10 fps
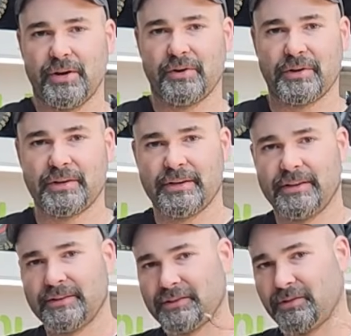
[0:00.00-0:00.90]
motor,
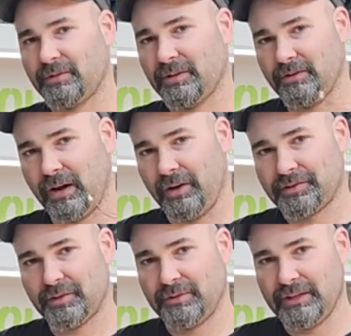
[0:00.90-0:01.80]
so that you
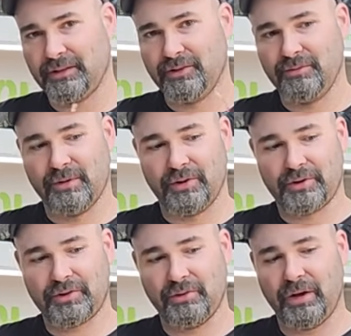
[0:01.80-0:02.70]
also need the new
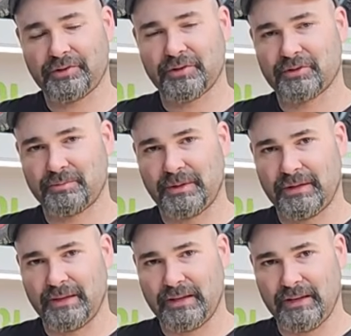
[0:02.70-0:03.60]
motor to also
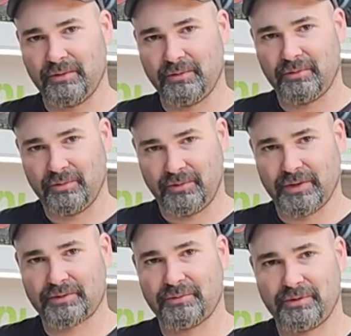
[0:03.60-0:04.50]
spin in
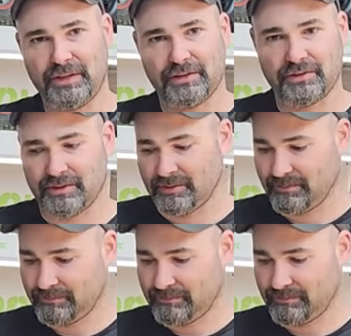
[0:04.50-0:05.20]
reverse rotation.